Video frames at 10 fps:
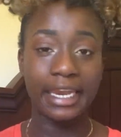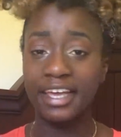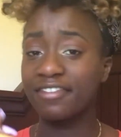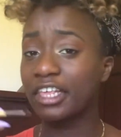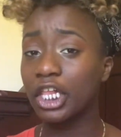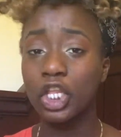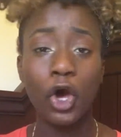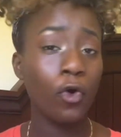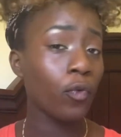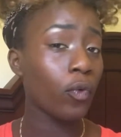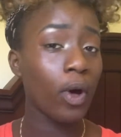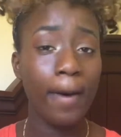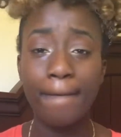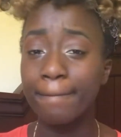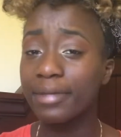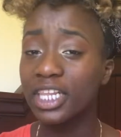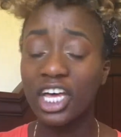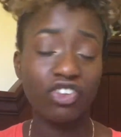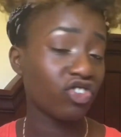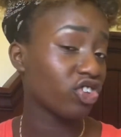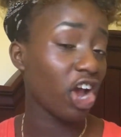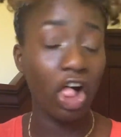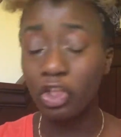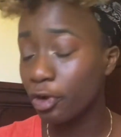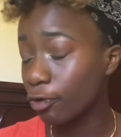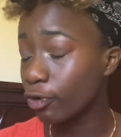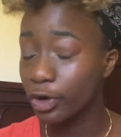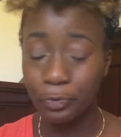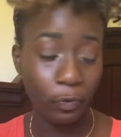nice glow blushed color or